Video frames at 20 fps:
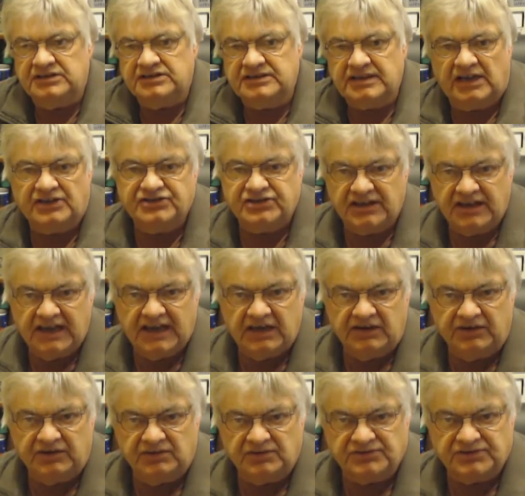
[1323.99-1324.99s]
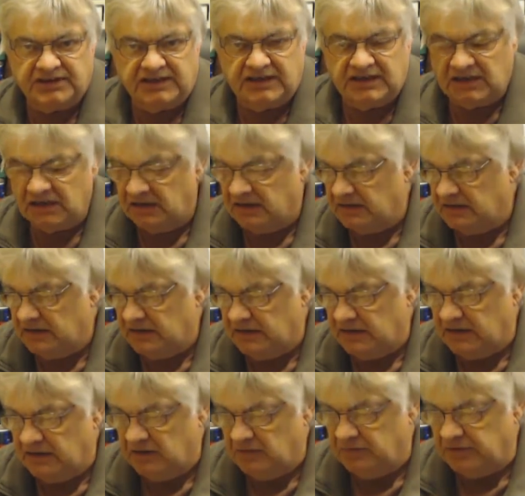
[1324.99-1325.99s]
discussing aerials here
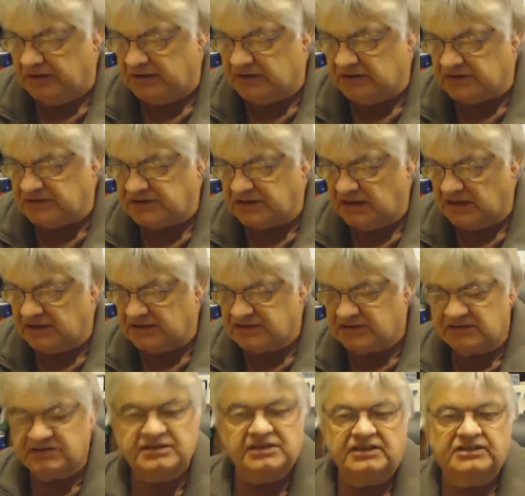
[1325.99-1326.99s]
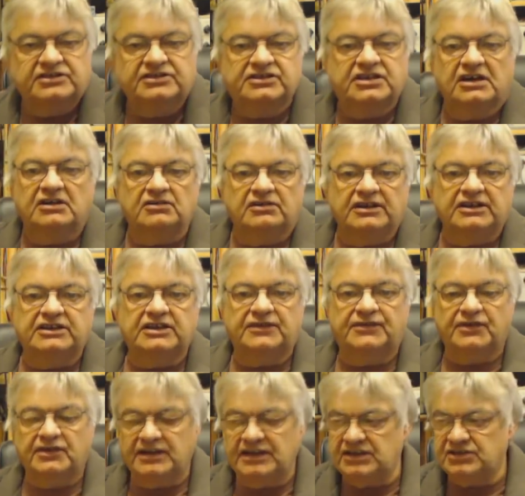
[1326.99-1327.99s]
because it's a totally
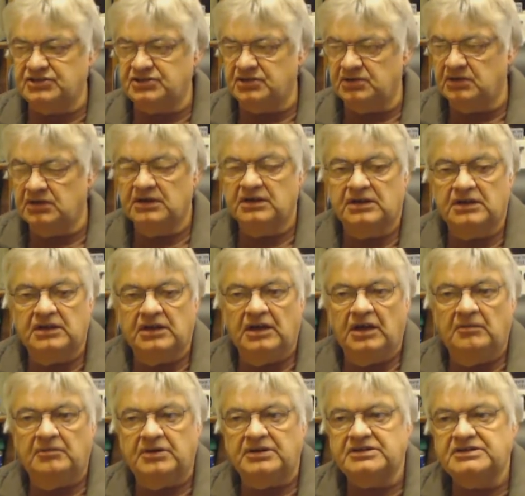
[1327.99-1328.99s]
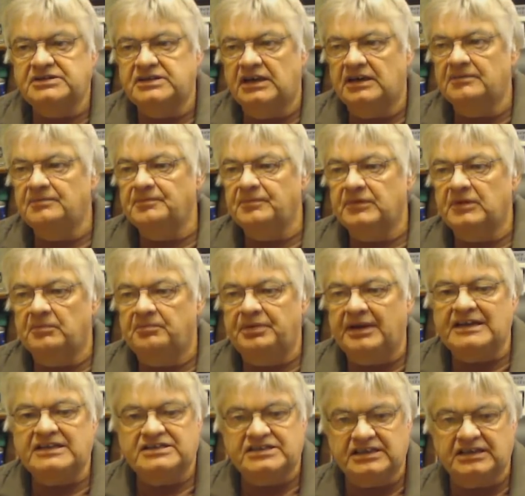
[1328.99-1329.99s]
different issue. But
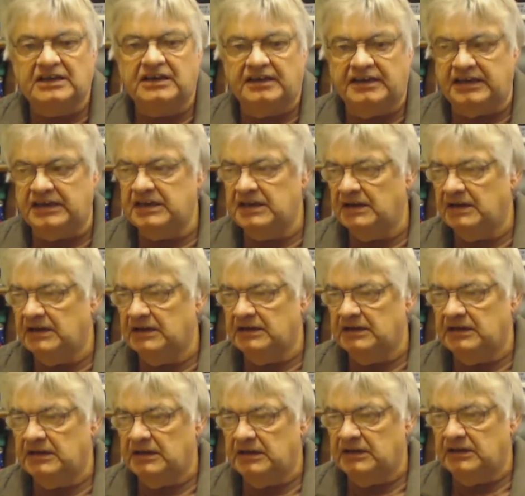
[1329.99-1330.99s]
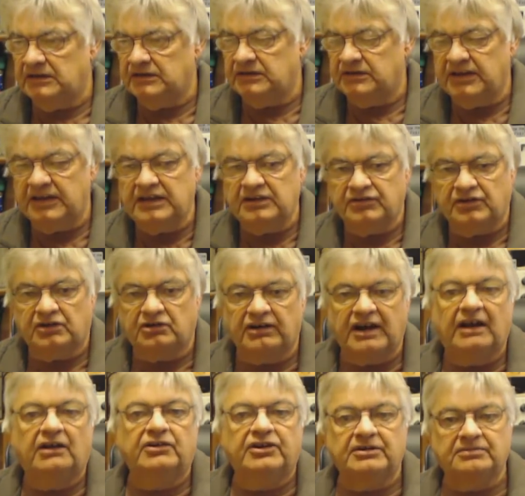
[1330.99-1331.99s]
basically, the
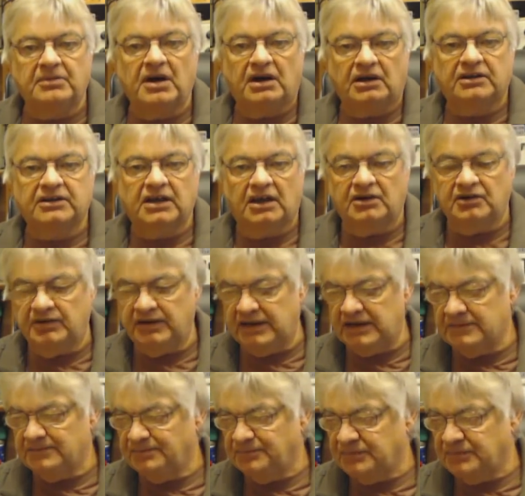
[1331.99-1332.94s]
grounded Marconi